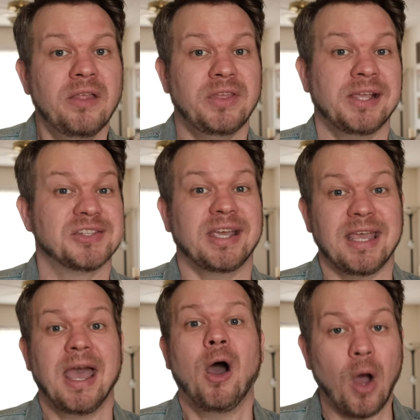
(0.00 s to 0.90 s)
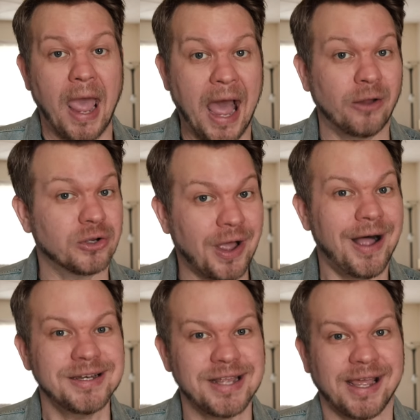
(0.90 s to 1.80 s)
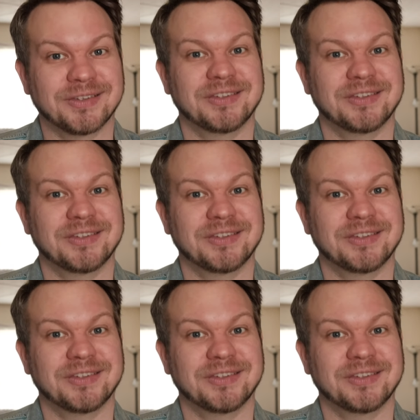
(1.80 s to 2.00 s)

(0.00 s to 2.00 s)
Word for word: Things like how to contact